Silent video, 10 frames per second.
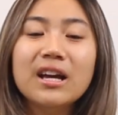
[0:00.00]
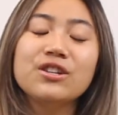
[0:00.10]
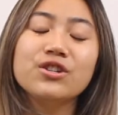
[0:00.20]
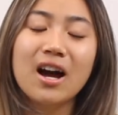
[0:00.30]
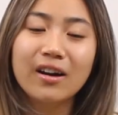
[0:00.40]

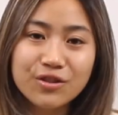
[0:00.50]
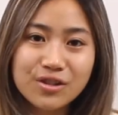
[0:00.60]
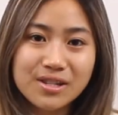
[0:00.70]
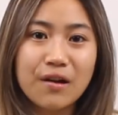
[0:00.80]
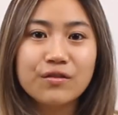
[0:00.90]
and challenge
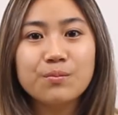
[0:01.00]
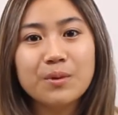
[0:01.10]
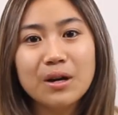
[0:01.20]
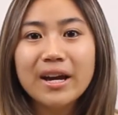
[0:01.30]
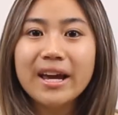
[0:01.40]
yourself to
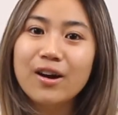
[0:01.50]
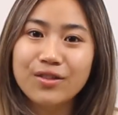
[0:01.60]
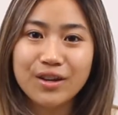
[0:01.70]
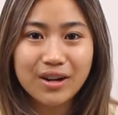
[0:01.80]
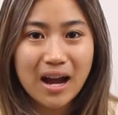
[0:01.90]
build a
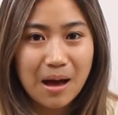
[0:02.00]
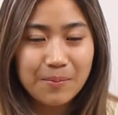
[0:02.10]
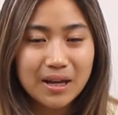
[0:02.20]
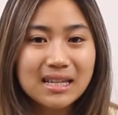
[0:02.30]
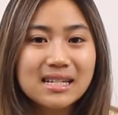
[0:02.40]
healthier
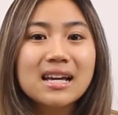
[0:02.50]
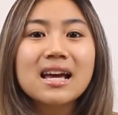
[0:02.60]
habit.